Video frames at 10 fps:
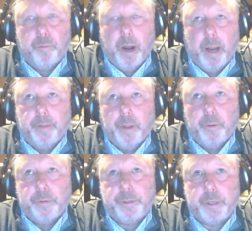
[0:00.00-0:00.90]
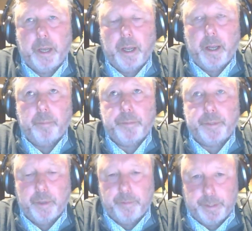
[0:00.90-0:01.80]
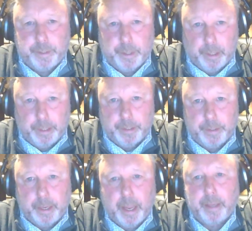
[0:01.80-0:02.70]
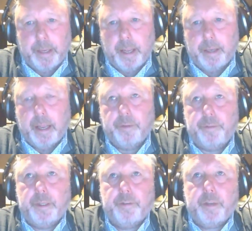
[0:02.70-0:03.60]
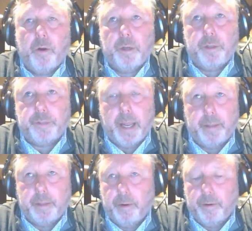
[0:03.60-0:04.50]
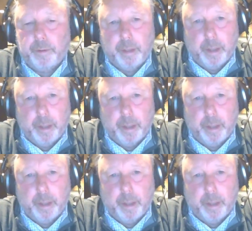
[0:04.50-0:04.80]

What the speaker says: provide those services, at least as things currently stand there.